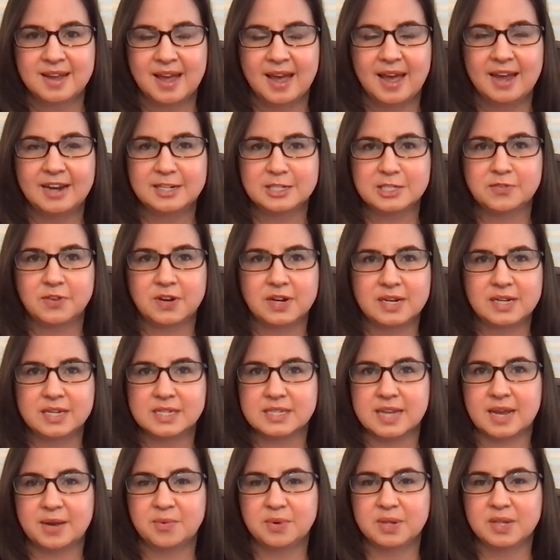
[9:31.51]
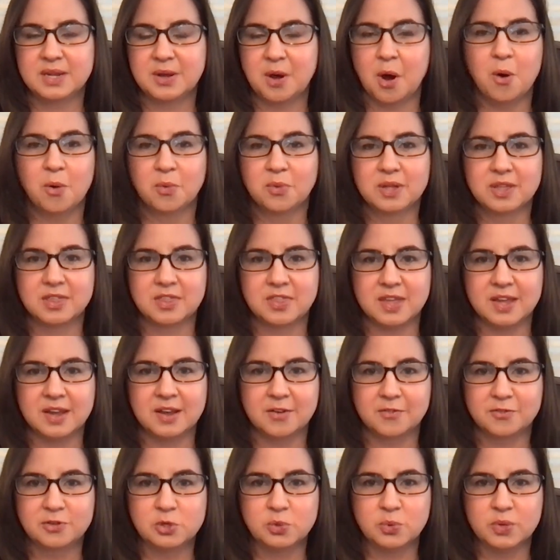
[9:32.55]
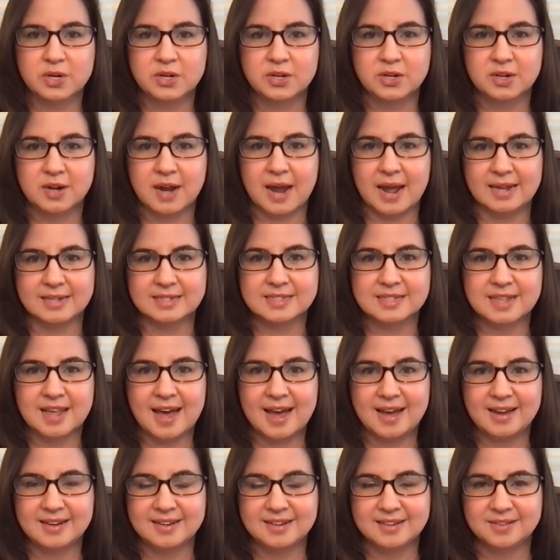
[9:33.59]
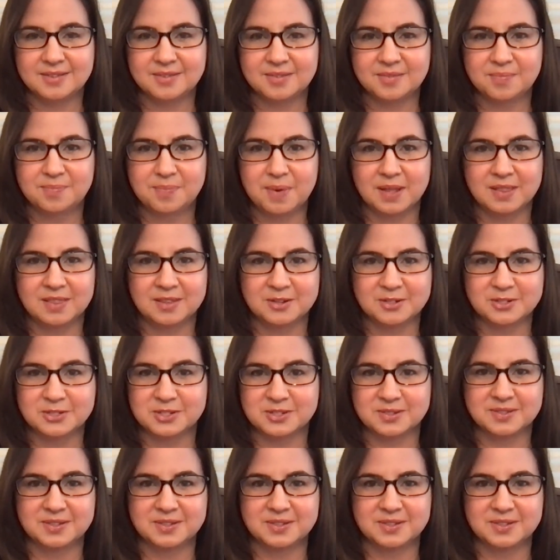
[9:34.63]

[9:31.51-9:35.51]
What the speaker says: And it's funny because I really only think of Twitter as that, but there's,